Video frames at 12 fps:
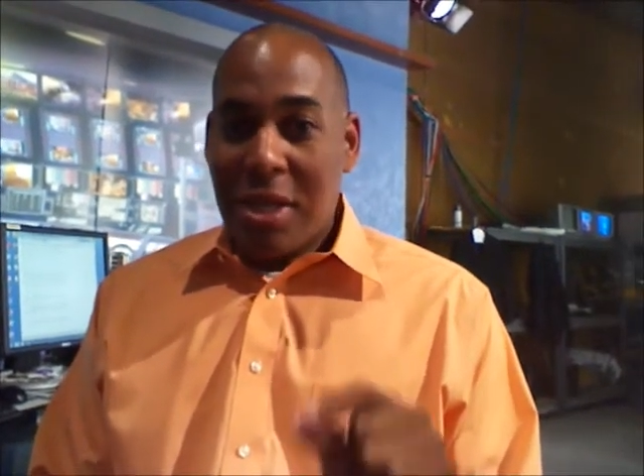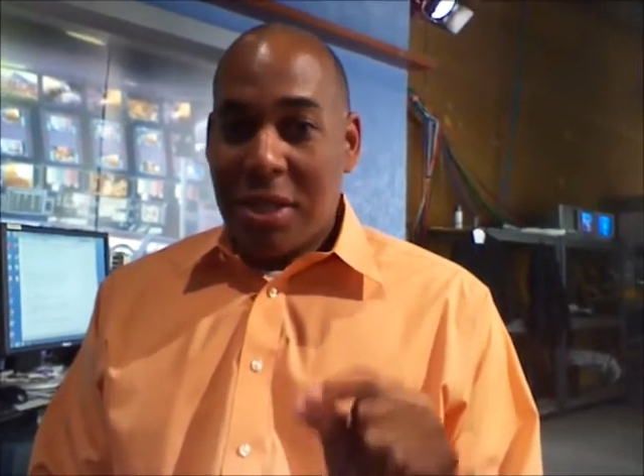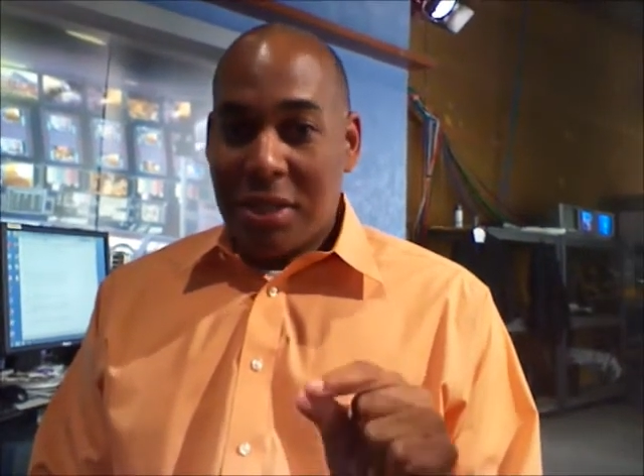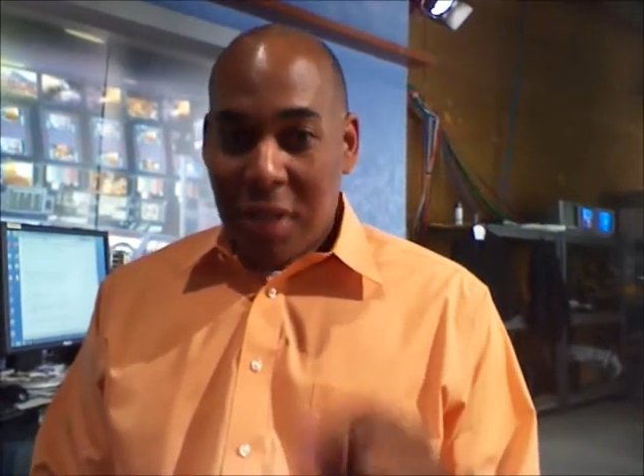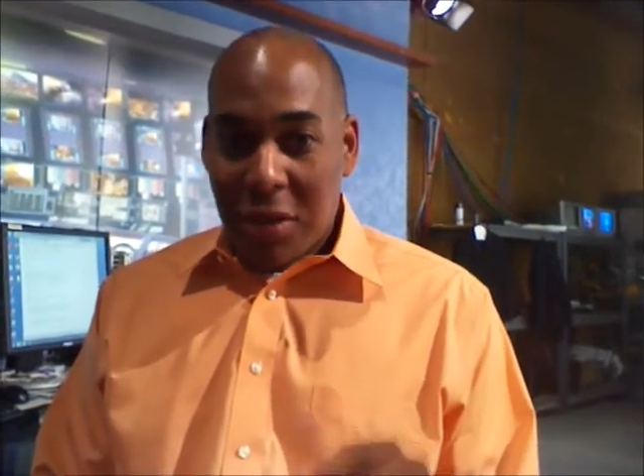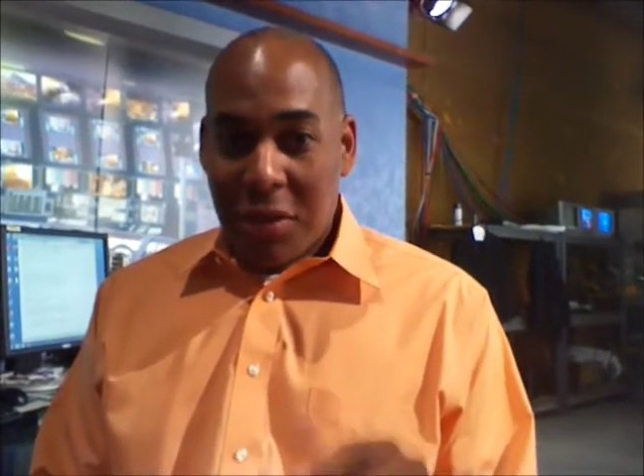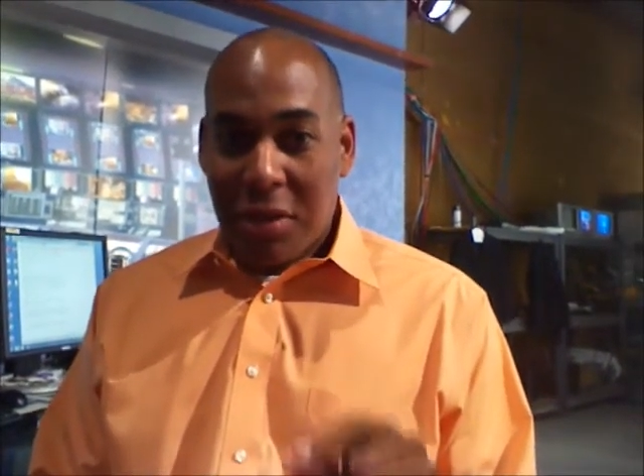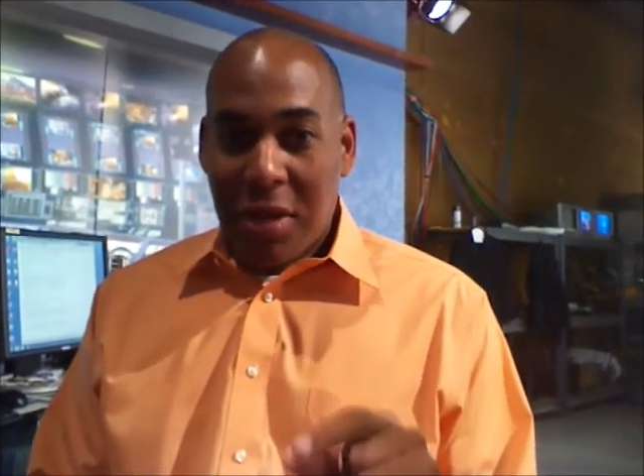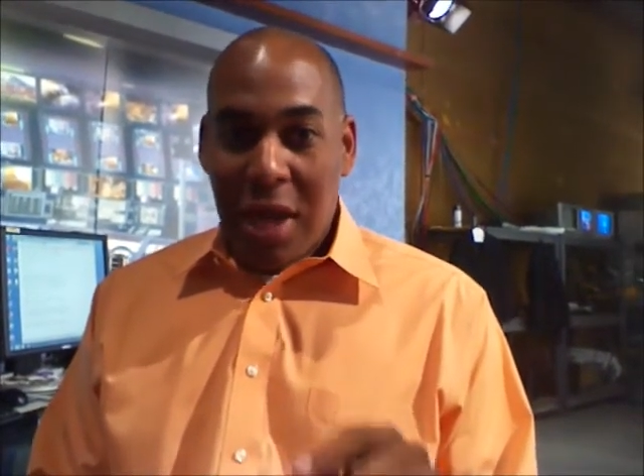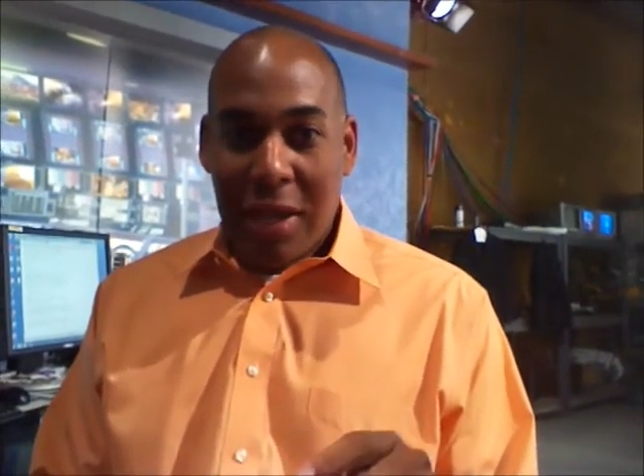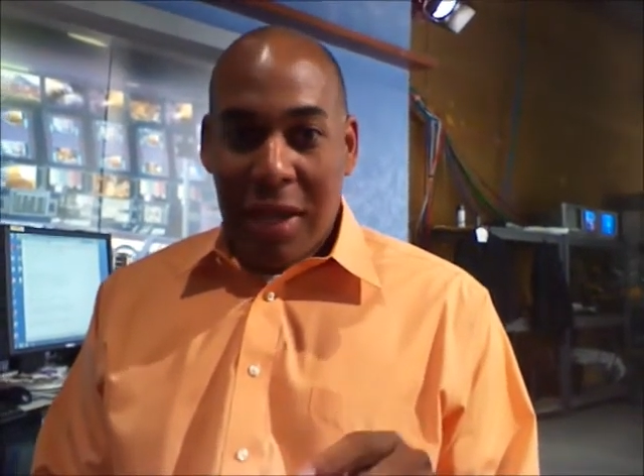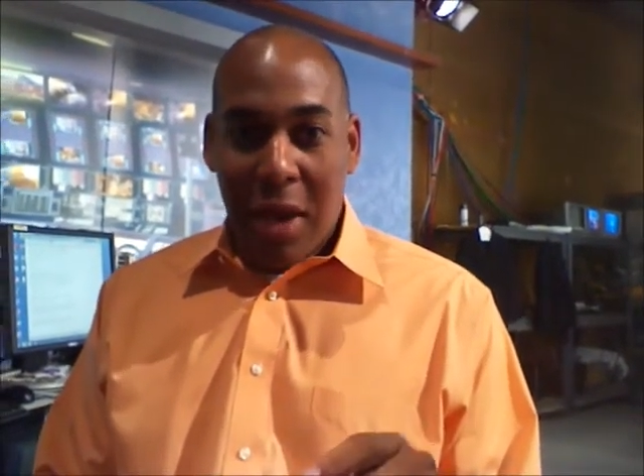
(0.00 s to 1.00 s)
Southern
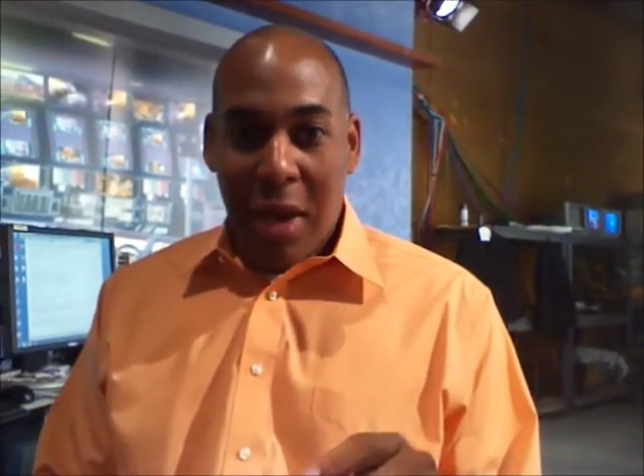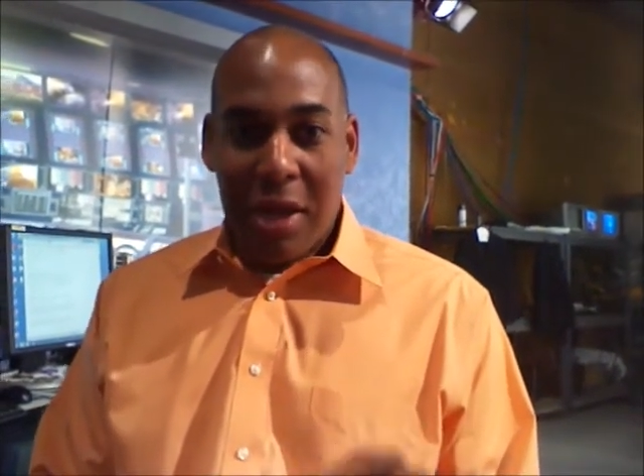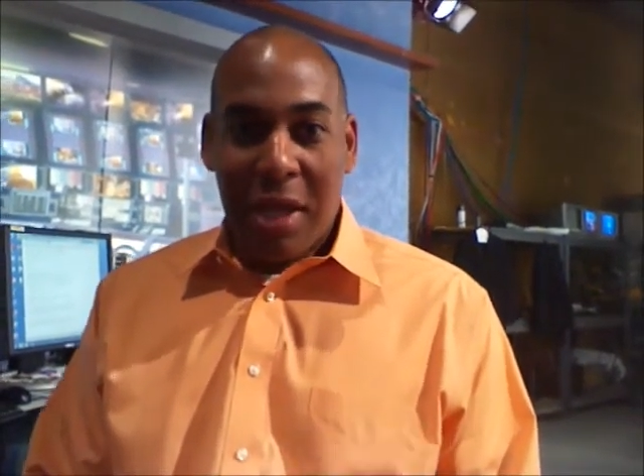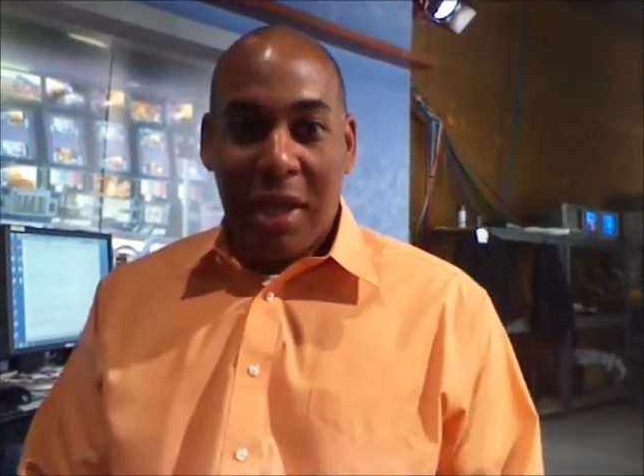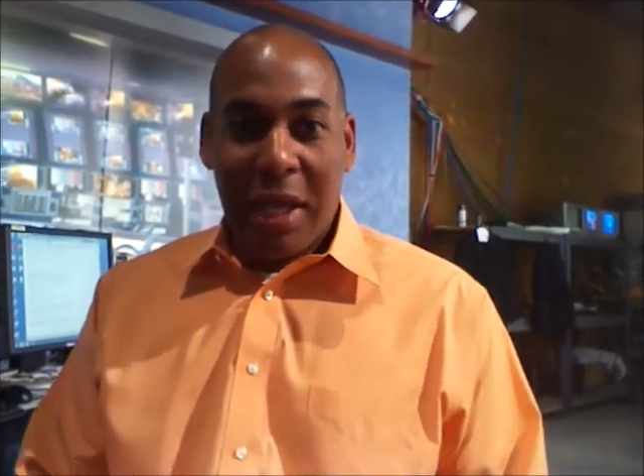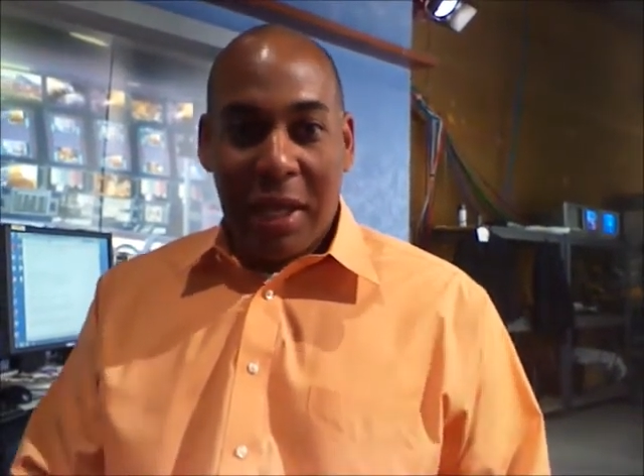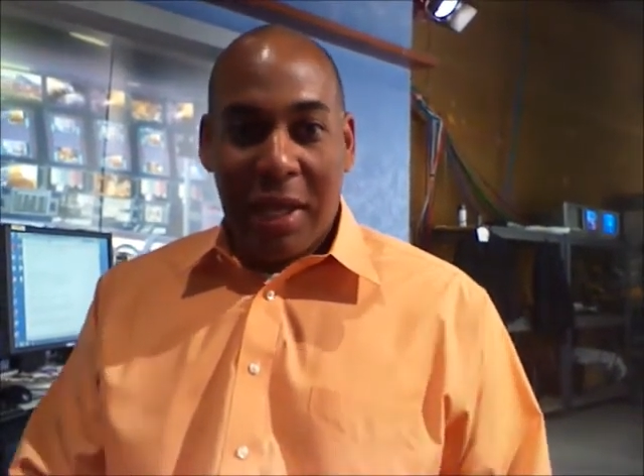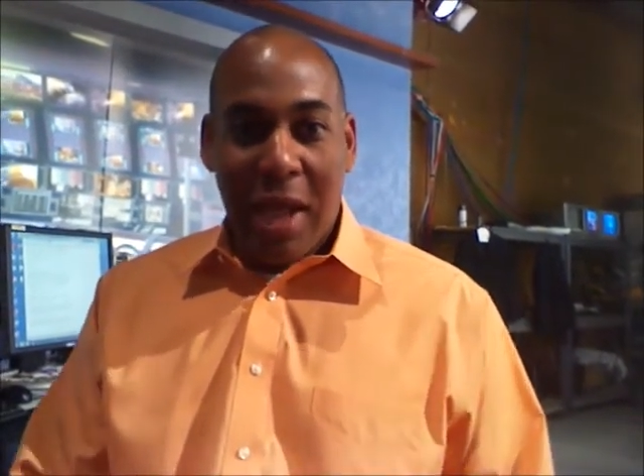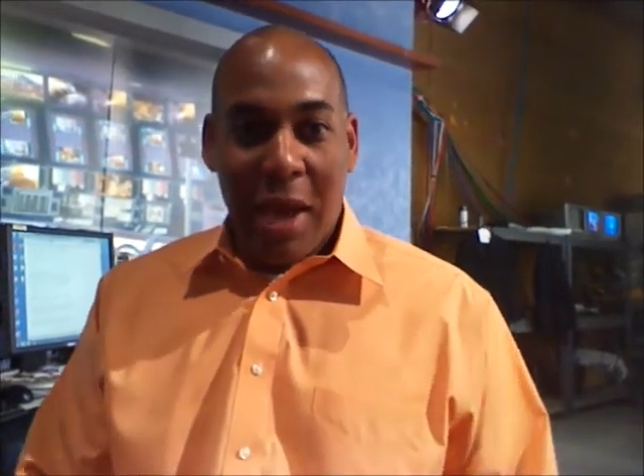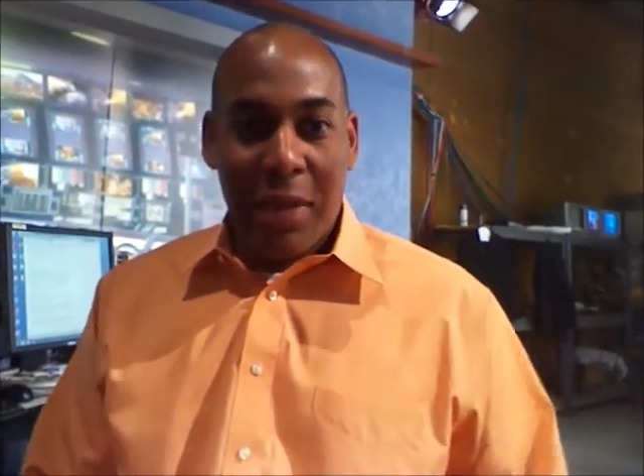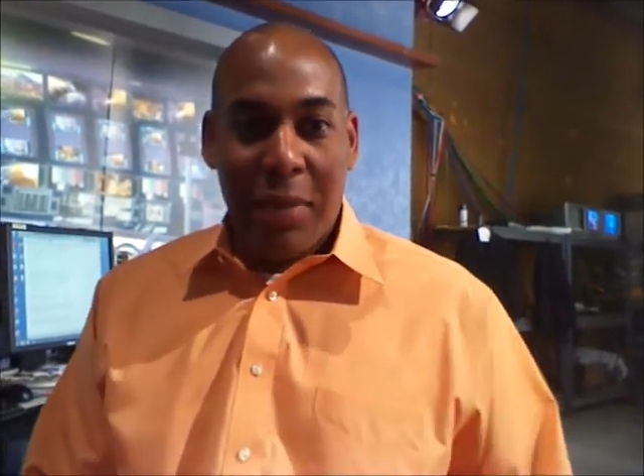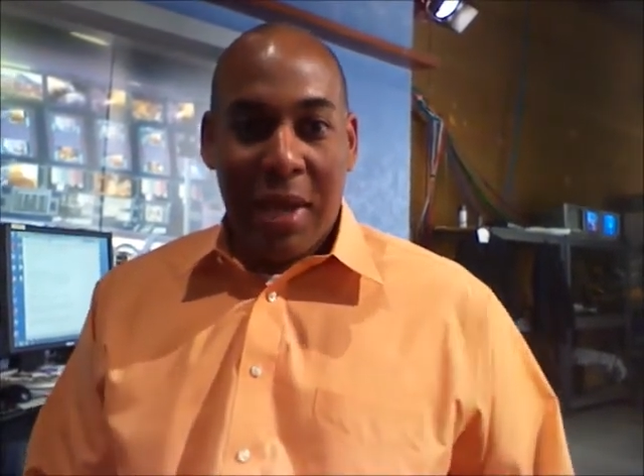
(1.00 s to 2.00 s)
Nye County, and Lincoln
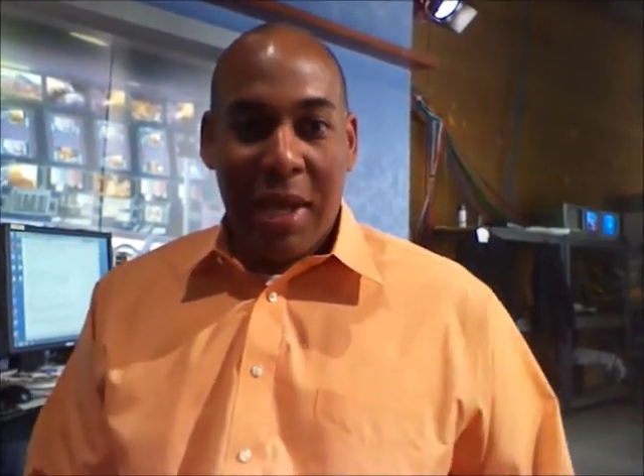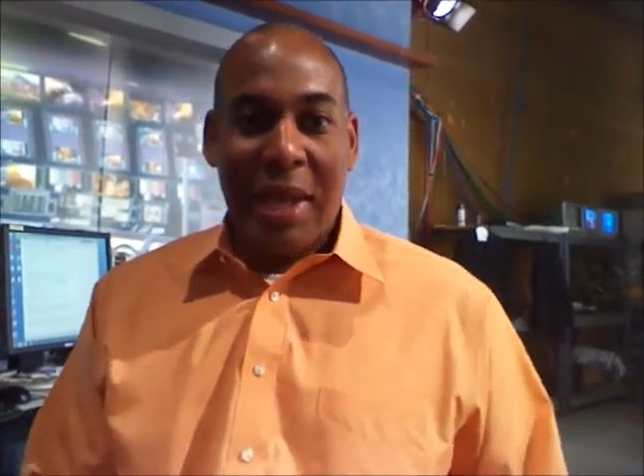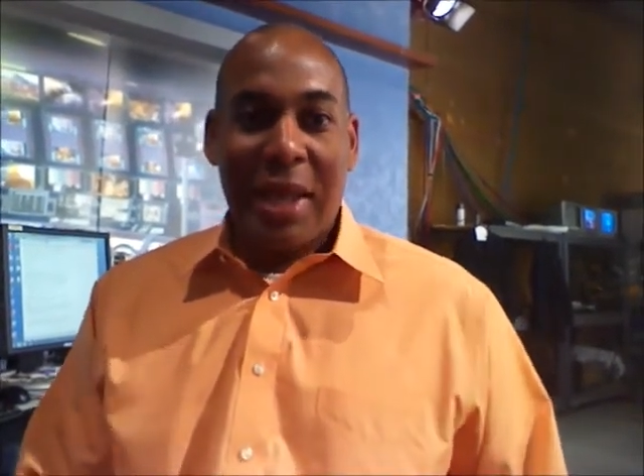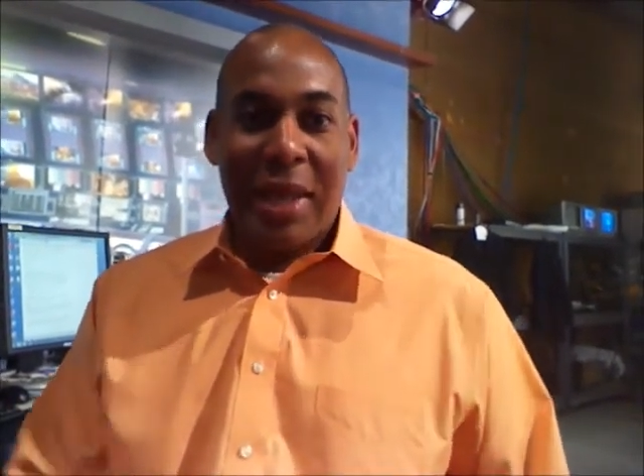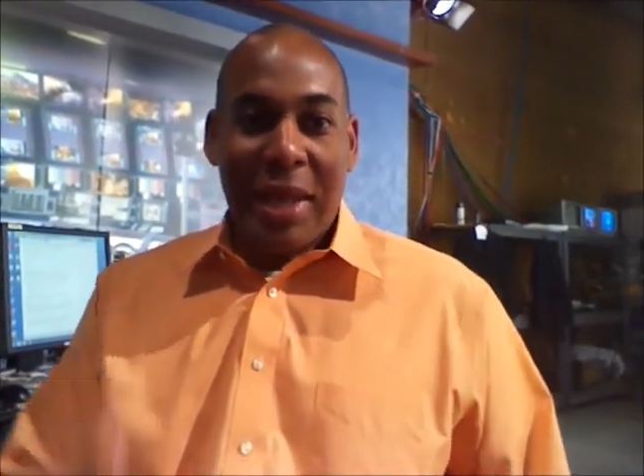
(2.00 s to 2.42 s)
County beginning